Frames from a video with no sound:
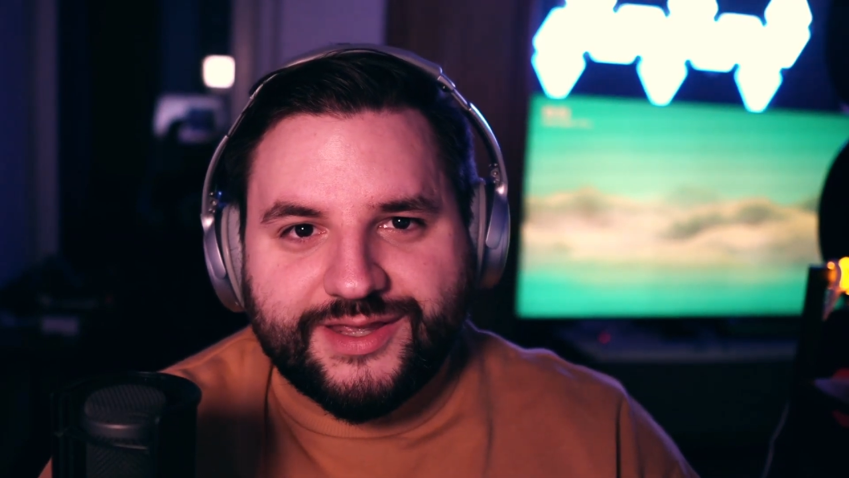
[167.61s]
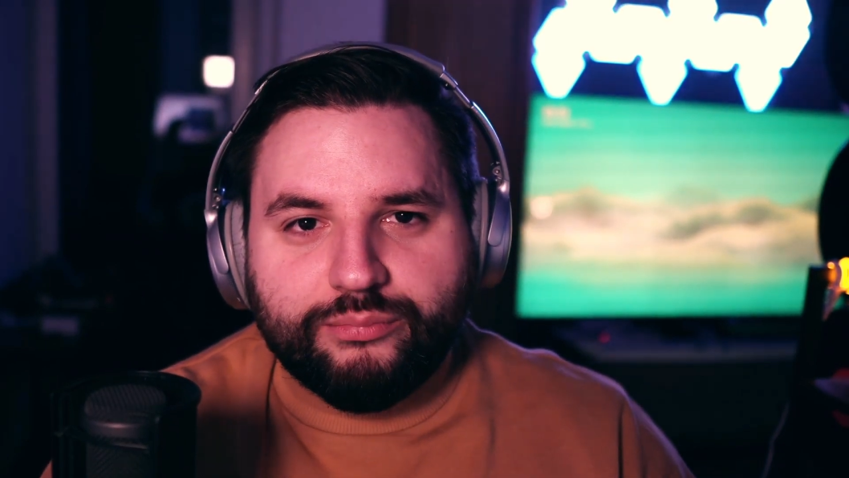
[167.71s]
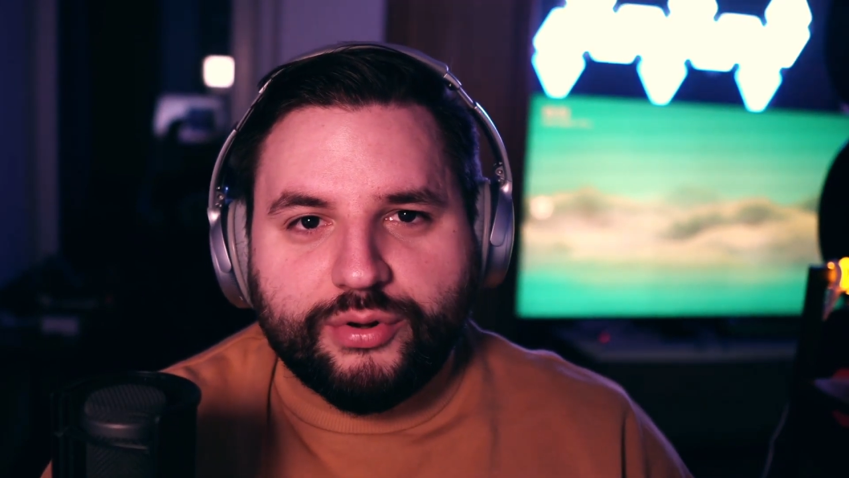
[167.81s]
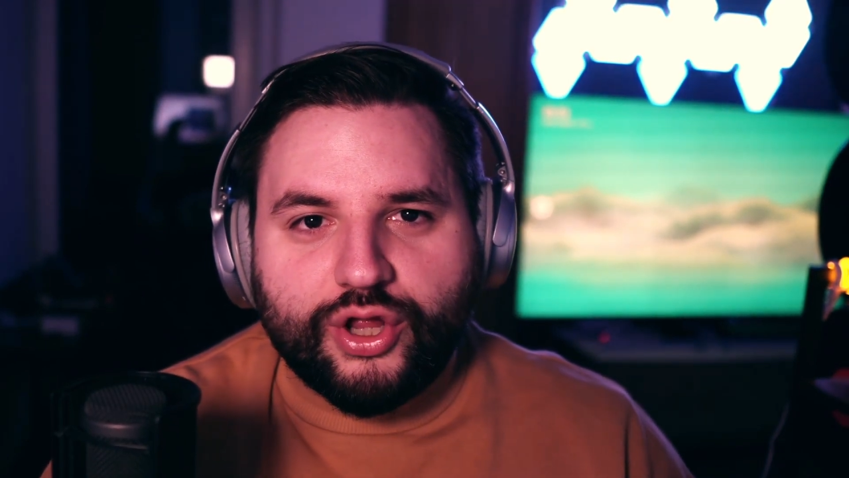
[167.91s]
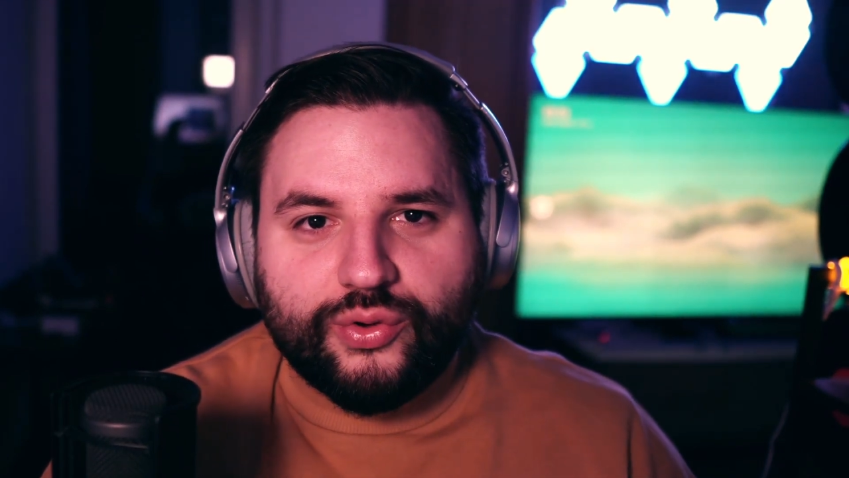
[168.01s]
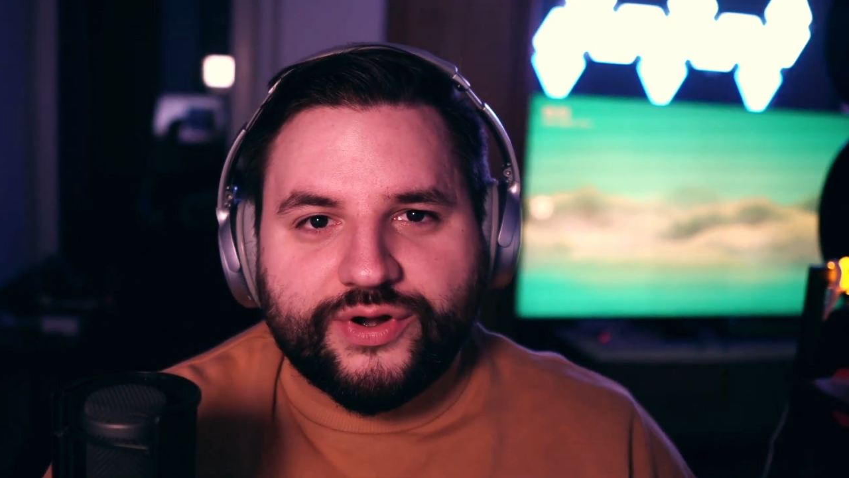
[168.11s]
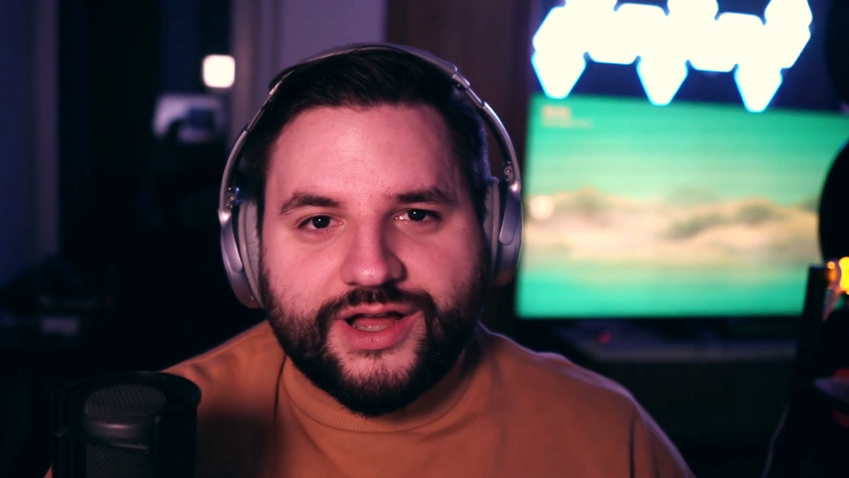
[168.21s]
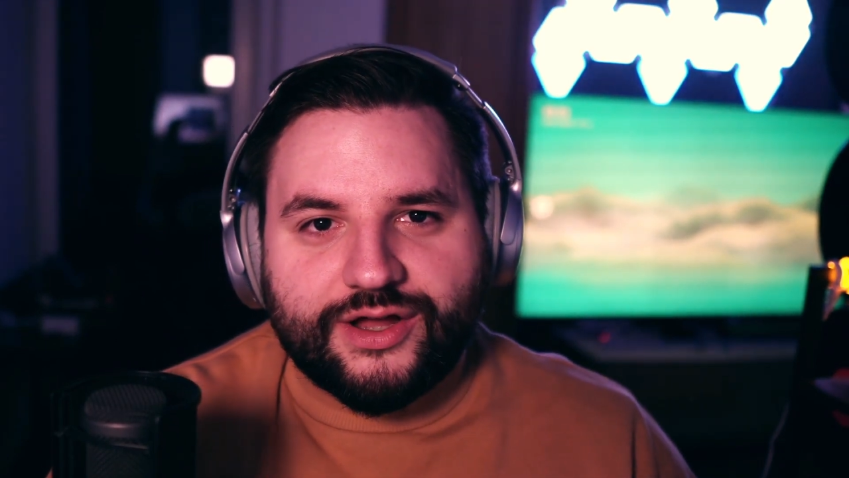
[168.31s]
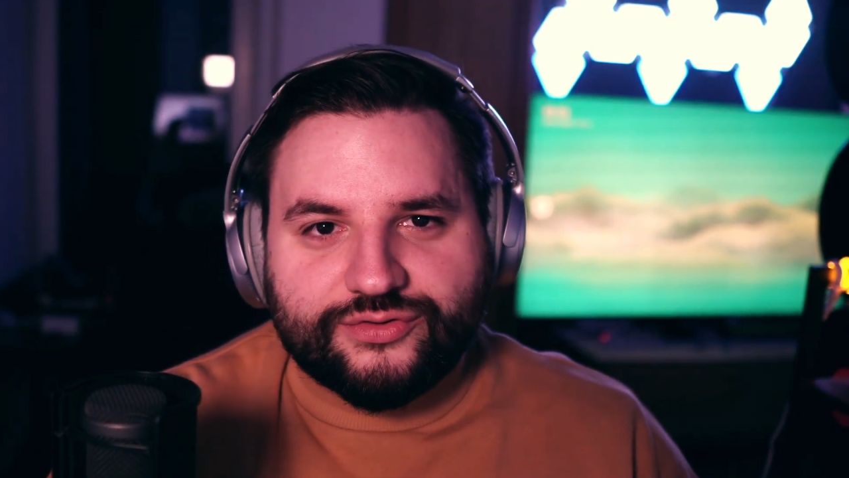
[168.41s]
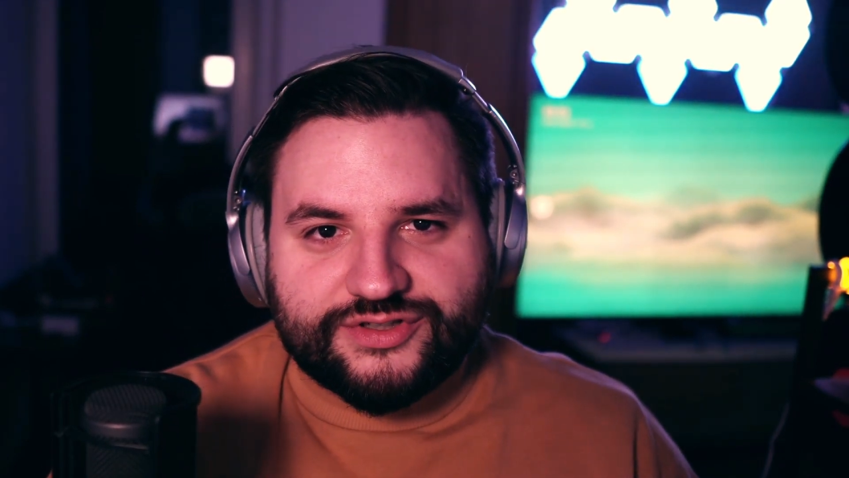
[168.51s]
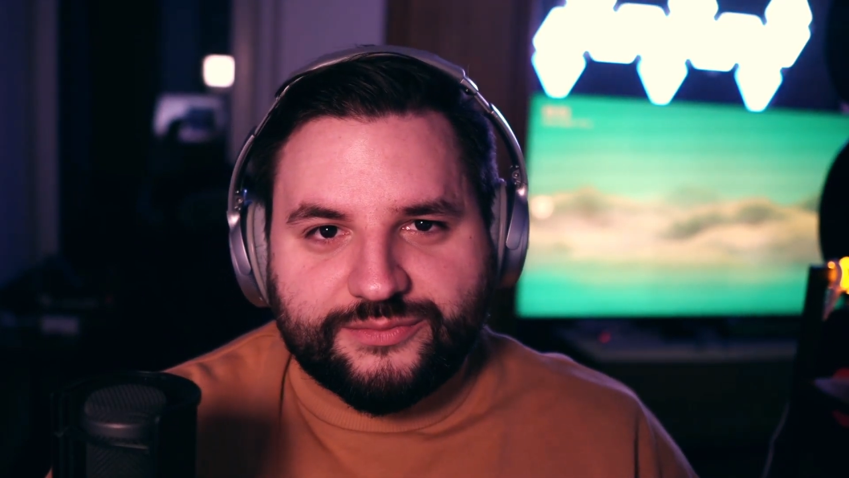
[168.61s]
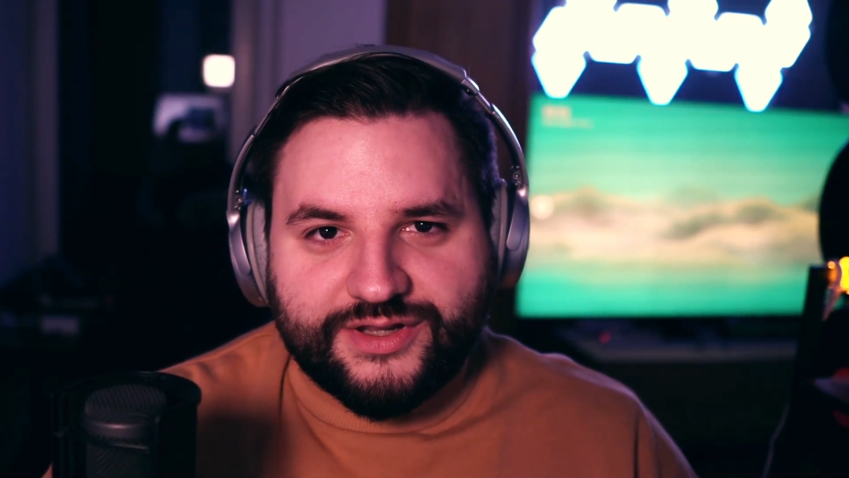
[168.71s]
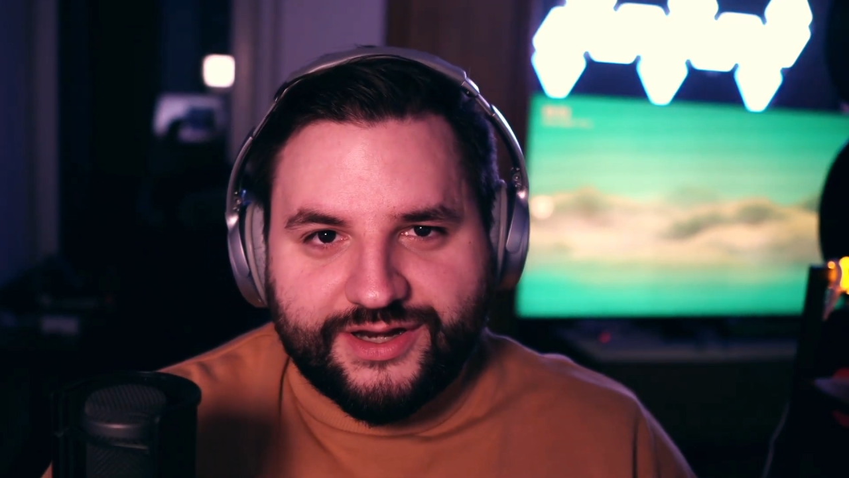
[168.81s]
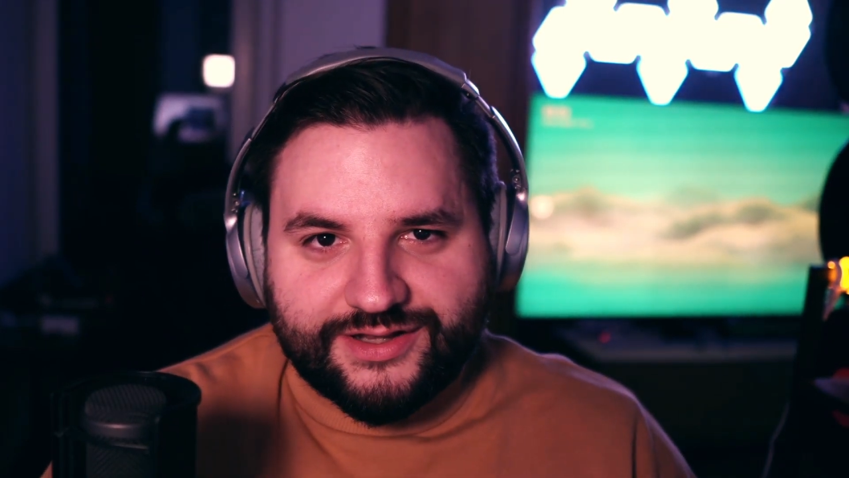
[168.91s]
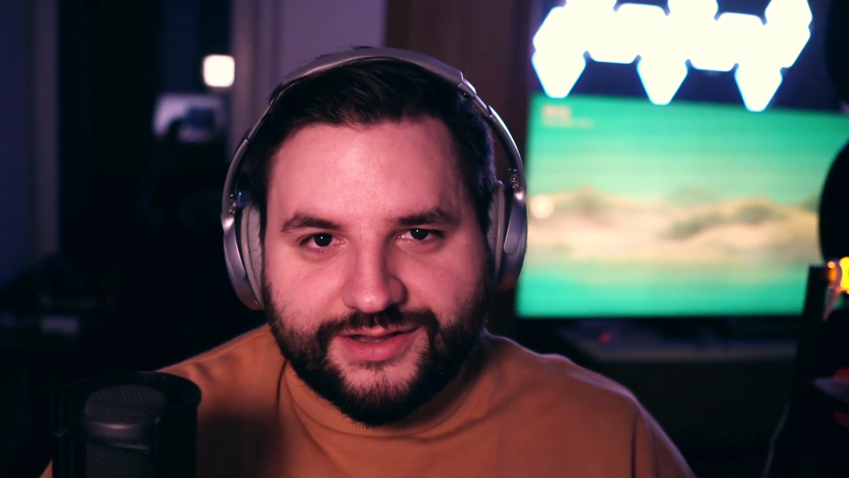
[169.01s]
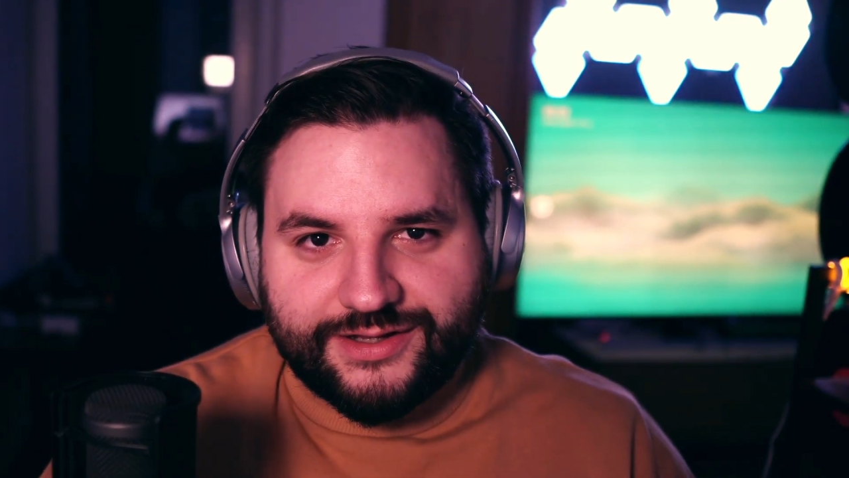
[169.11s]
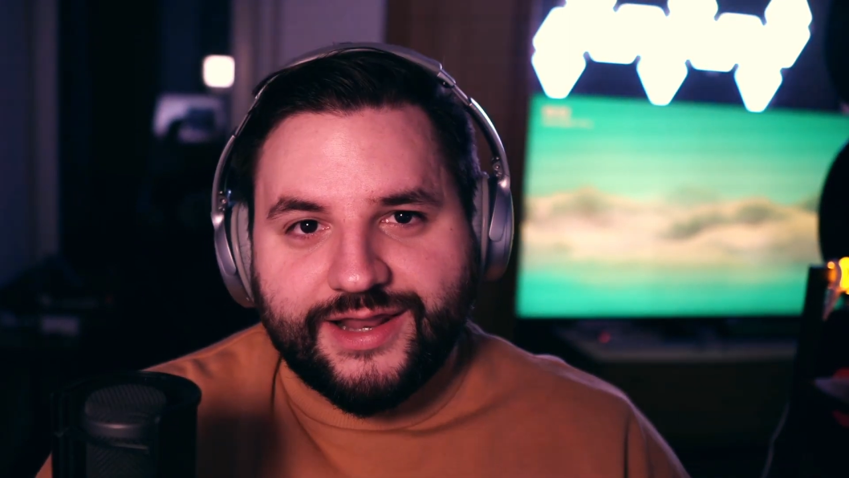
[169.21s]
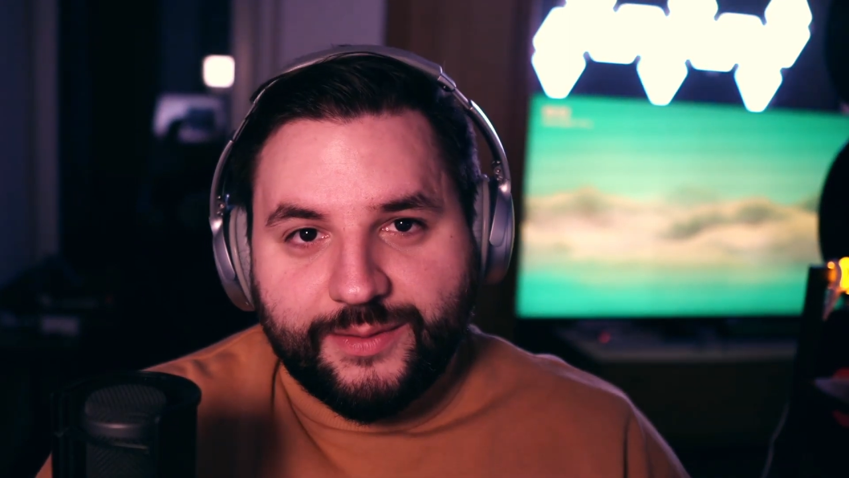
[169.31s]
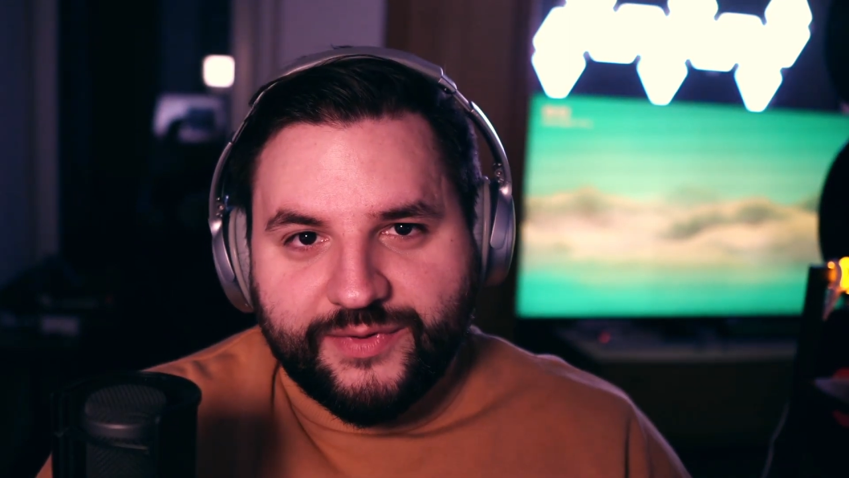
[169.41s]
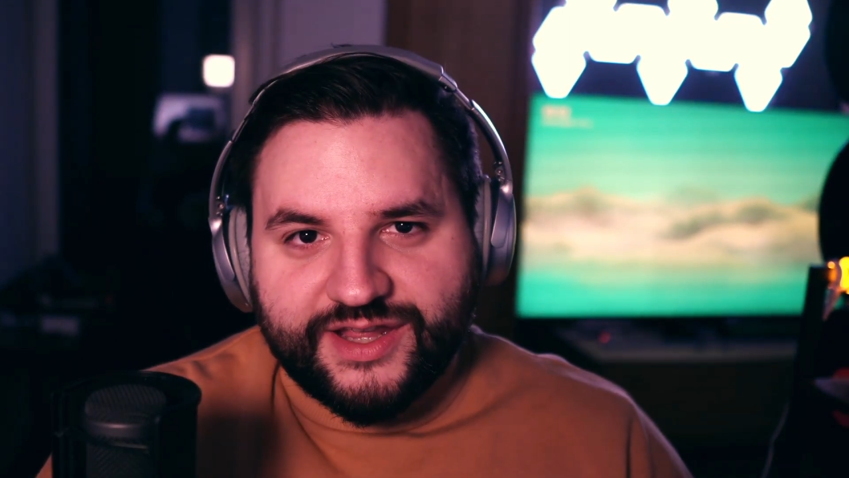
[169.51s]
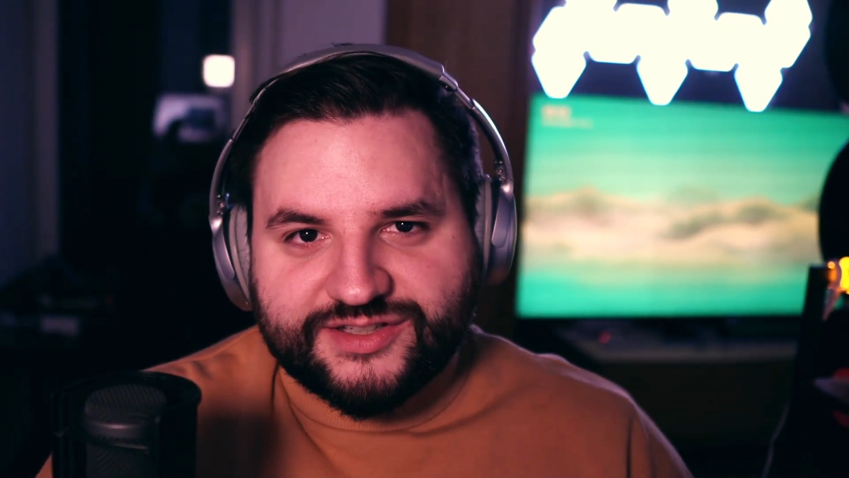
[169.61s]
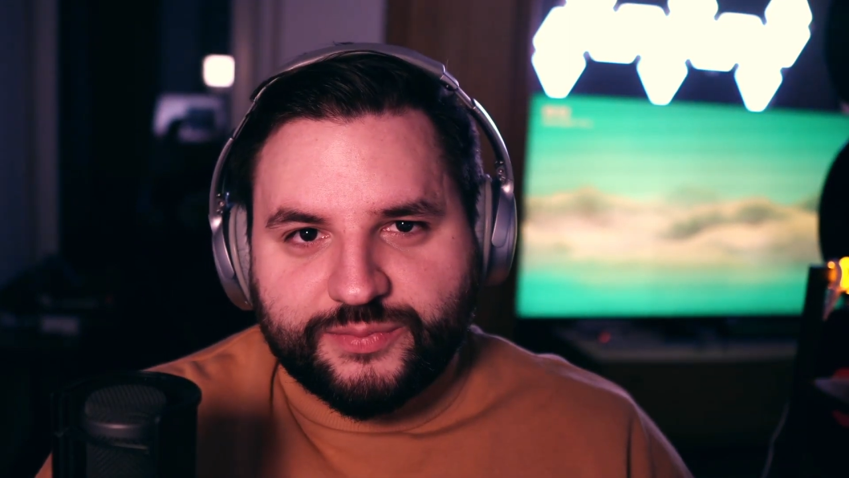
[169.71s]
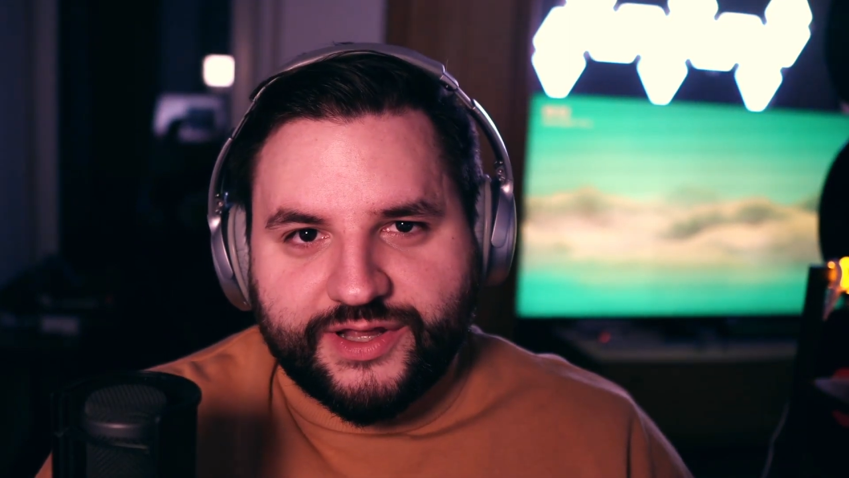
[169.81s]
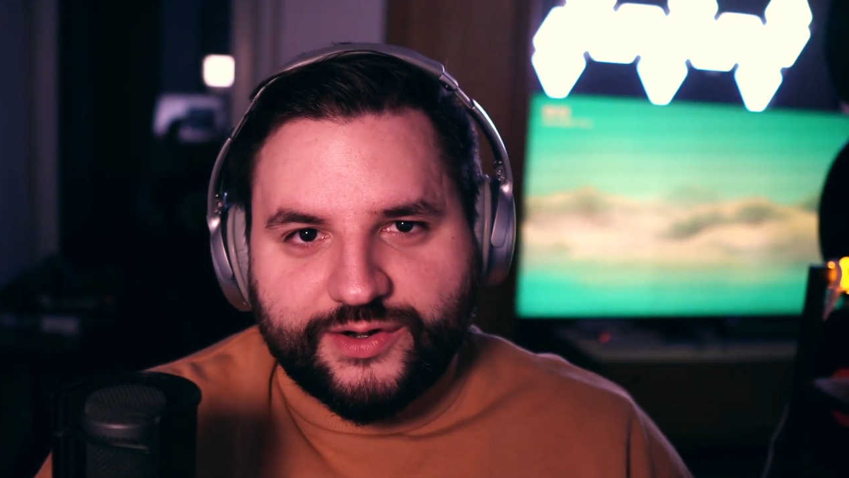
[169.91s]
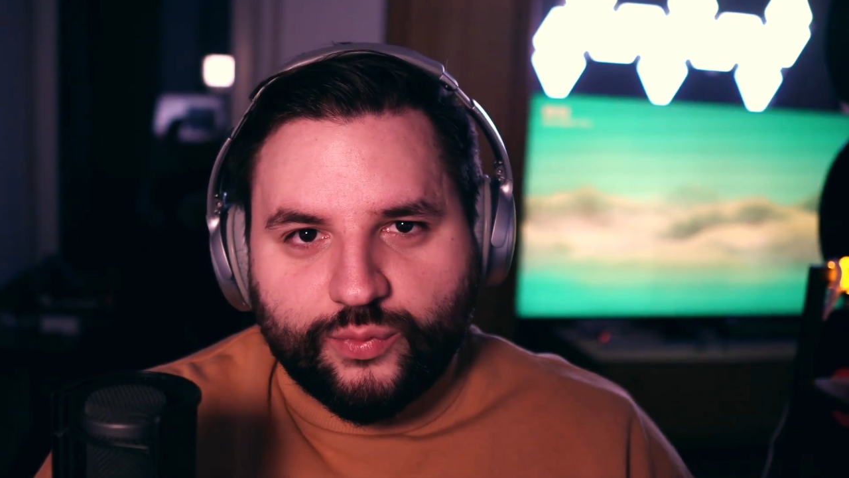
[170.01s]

blown out immediately. Let me explain